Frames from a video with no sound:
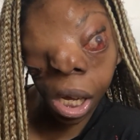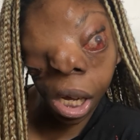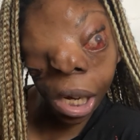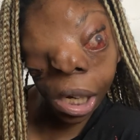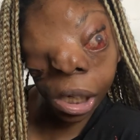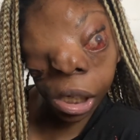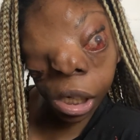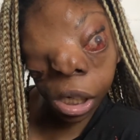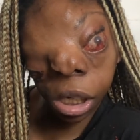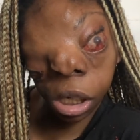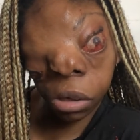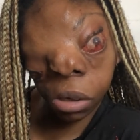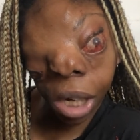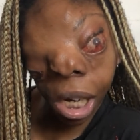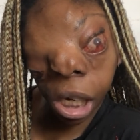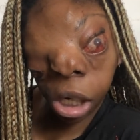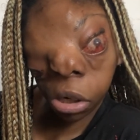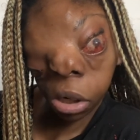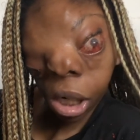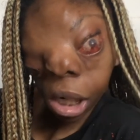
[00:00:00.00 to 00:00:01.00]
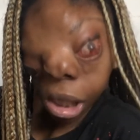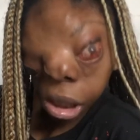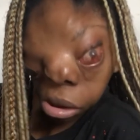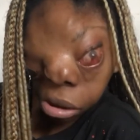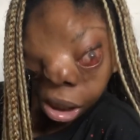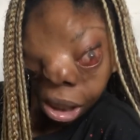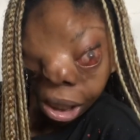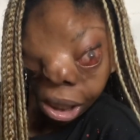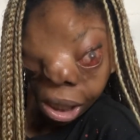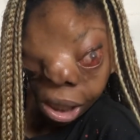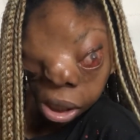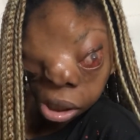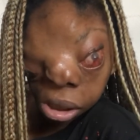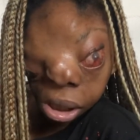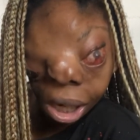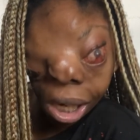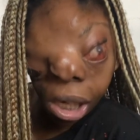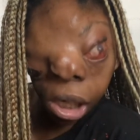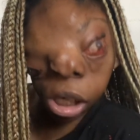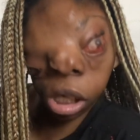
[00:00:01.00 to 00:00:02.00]
I guess you guys are educated,
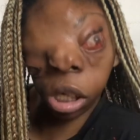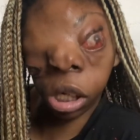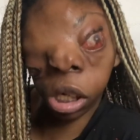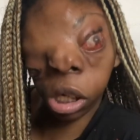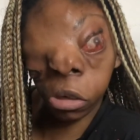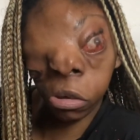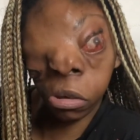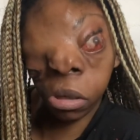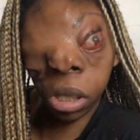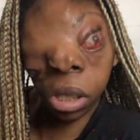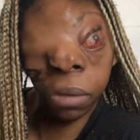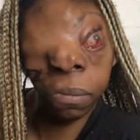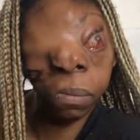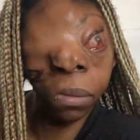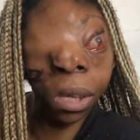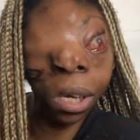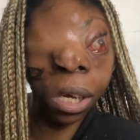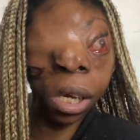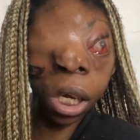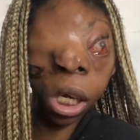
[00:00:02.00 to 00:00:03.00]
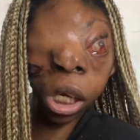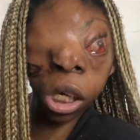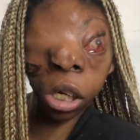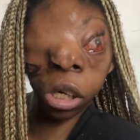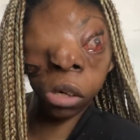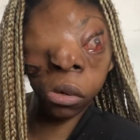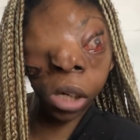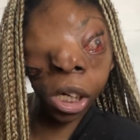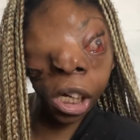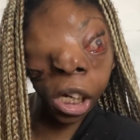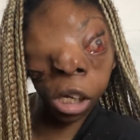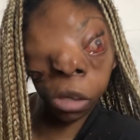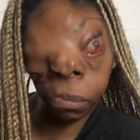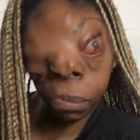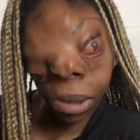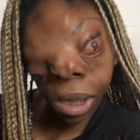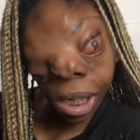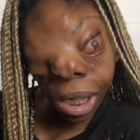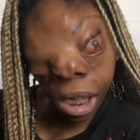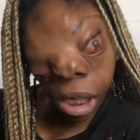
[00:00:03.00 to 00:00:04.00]
and if you are visually
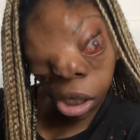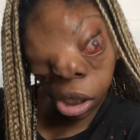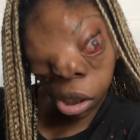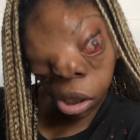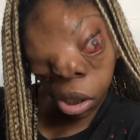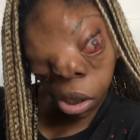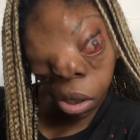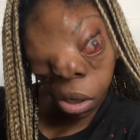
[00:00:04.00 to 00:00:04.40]
impaired,